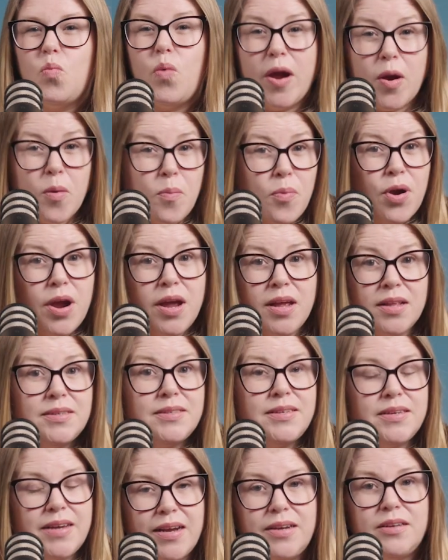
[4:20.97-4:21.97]
where
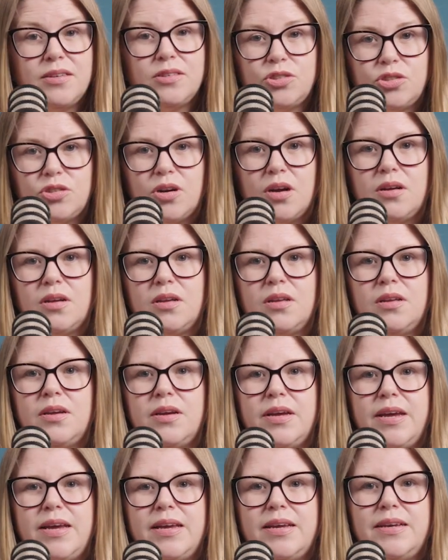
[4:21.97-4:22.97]
brands tend to struggle,
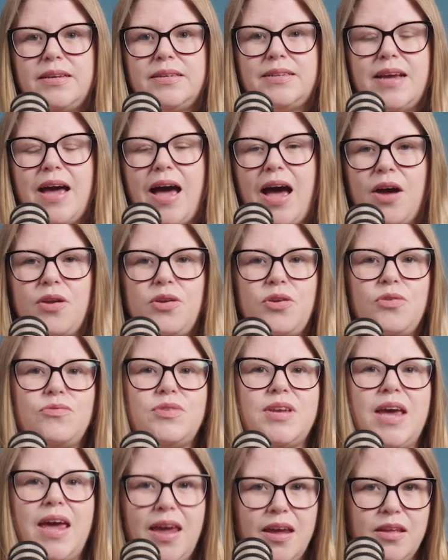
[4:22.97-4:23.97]
is how do you
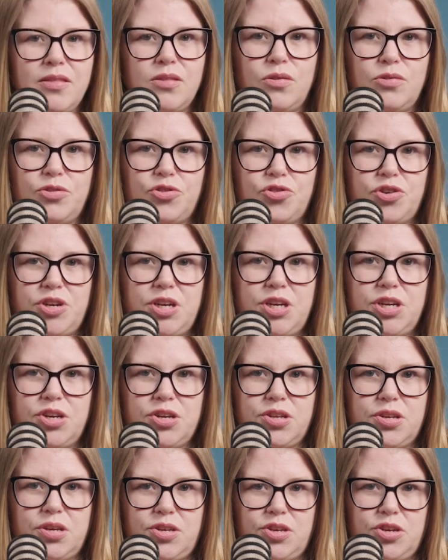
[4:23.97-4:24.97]
take those
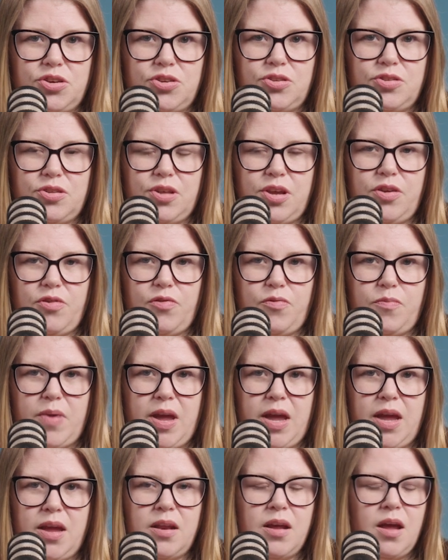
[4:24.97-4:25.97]
strategic decisions that you've
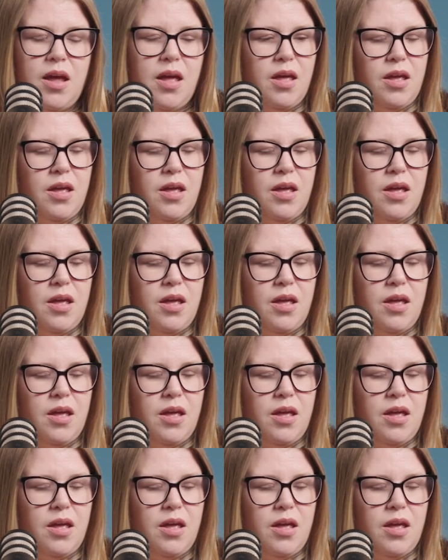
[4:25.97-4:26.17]
made,